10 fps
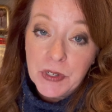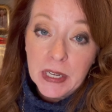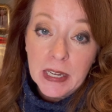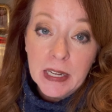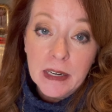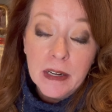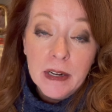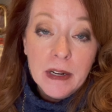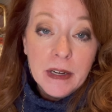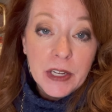get it,
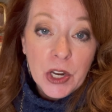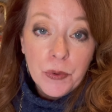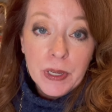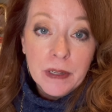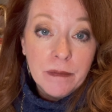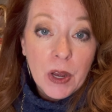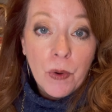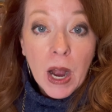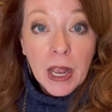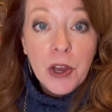in
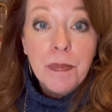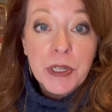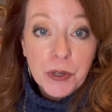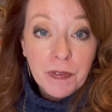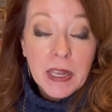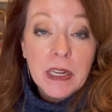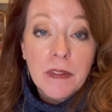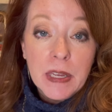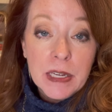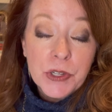Ohio, Pennsylvania,
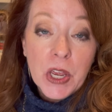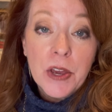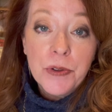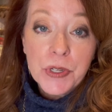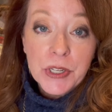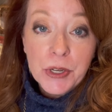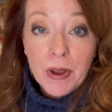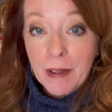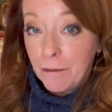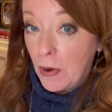the East Coast. And so I
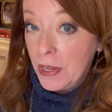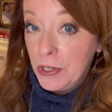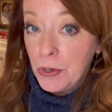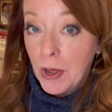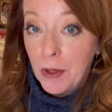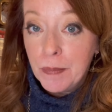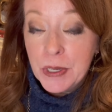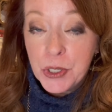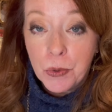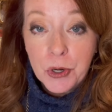have friends who help me
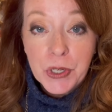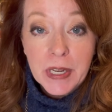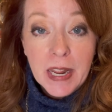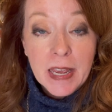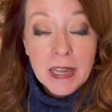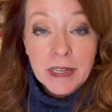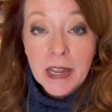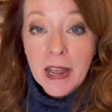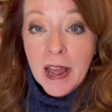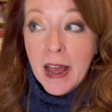source it. And
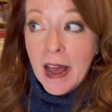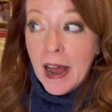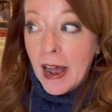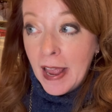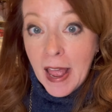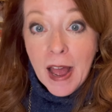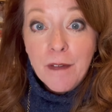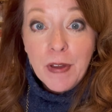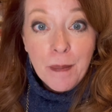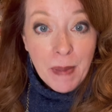I have
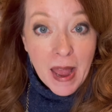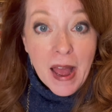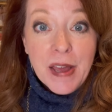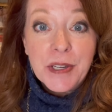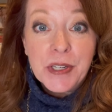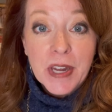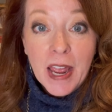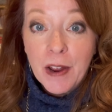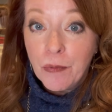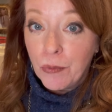amassed
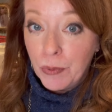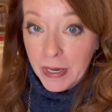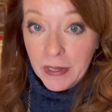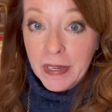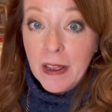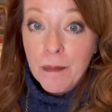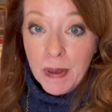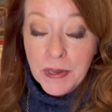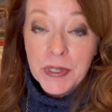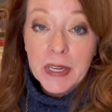a really
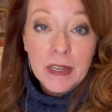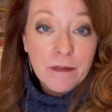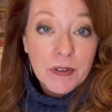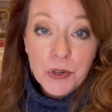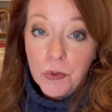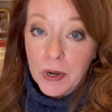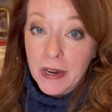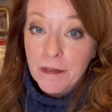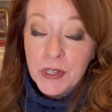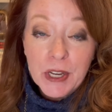amazing inventory
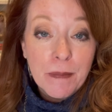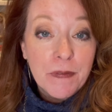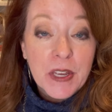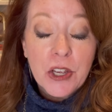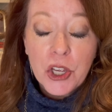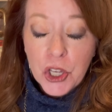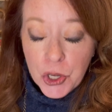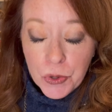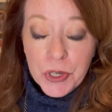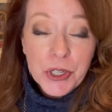of some of the
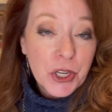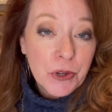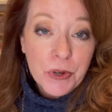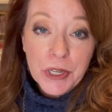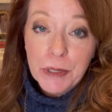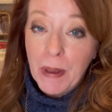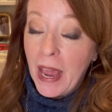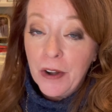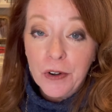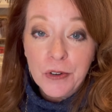cutest
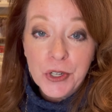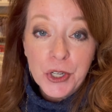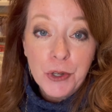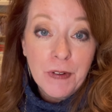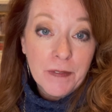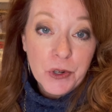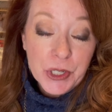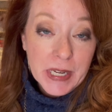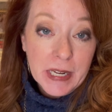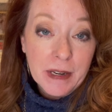patterns you've ever
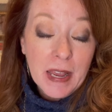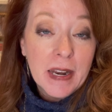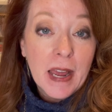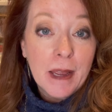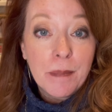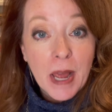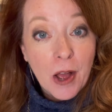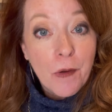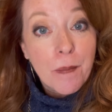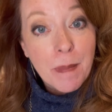seen. And I am
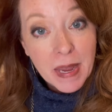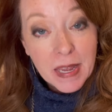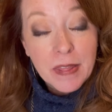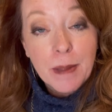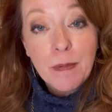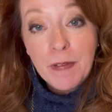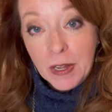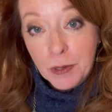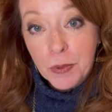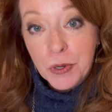now making them
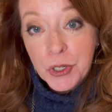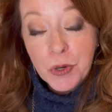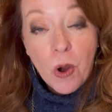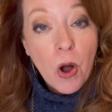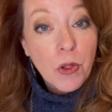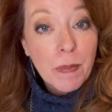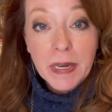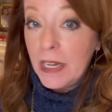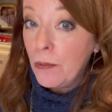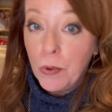available to all my
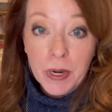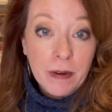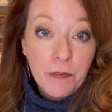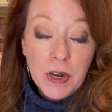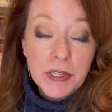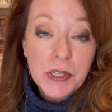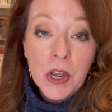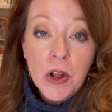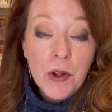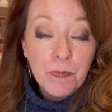needlepointing friends.
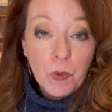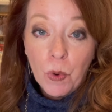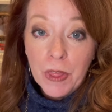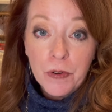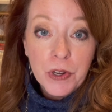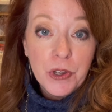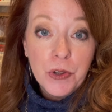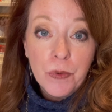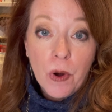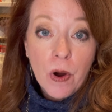Whether
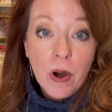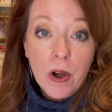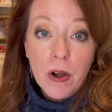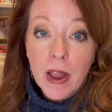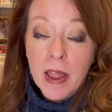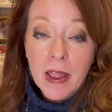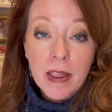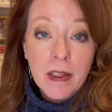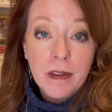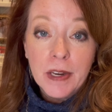you are
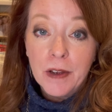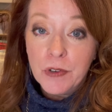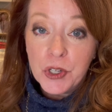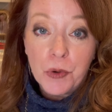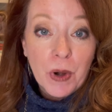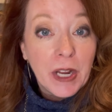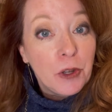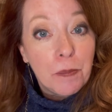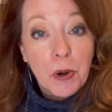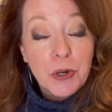just a
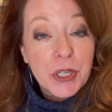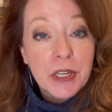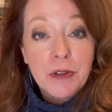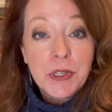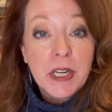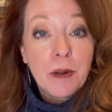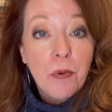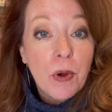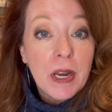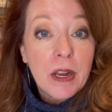regular person who's
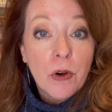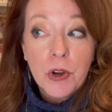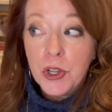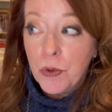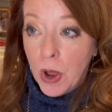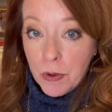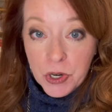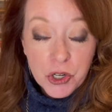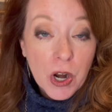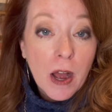needlepointing, or you own a
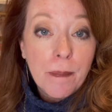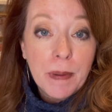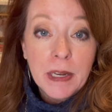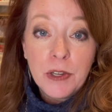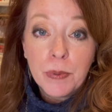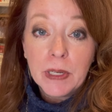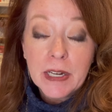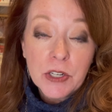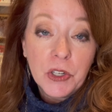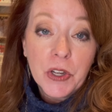shop and you would like
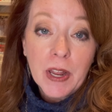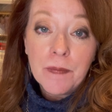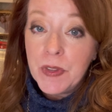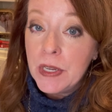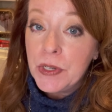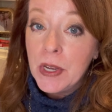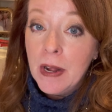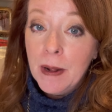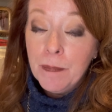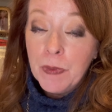to look at these
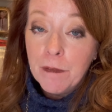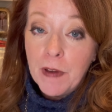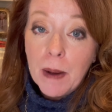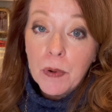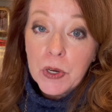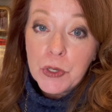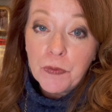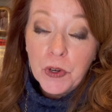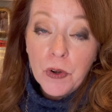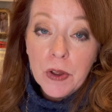fabrics for
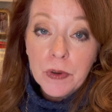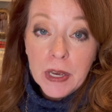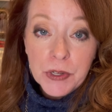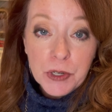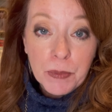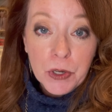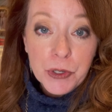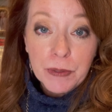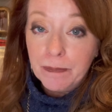your own customers,